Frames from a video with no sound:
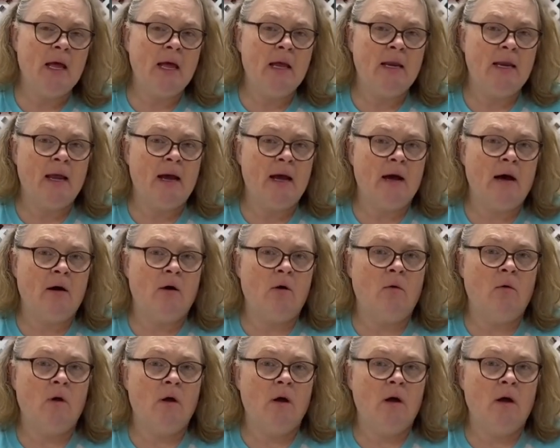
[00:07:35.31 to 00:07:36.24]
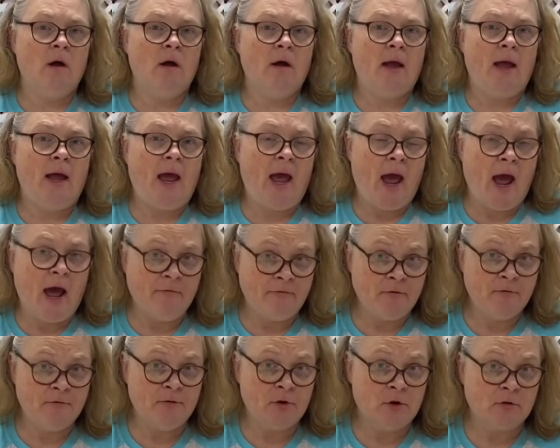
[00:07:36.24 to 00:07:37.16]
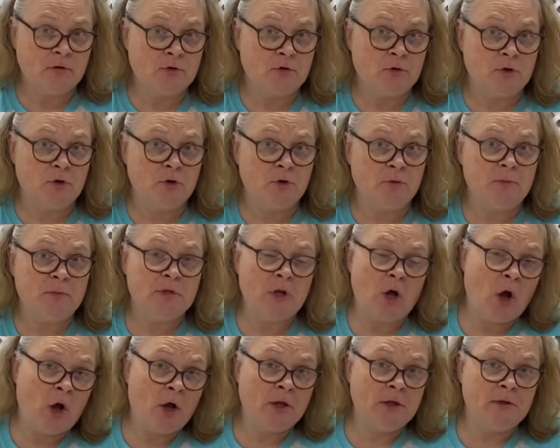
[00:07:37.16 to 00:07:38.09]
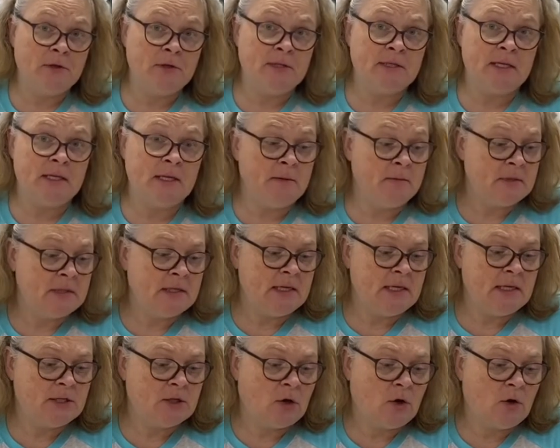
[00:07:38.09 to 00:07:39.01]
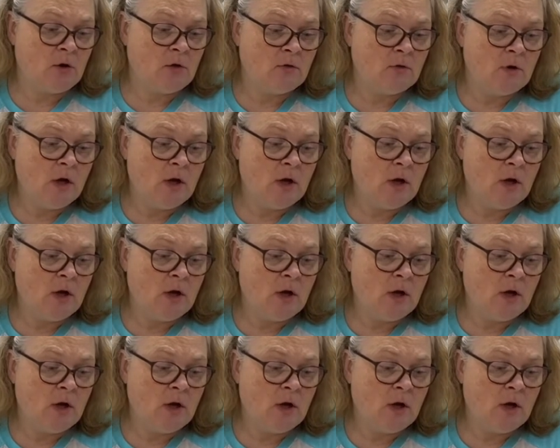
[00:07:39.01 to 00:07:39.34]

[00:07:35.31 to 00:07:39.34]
Now, half of those groups, all your seams need to go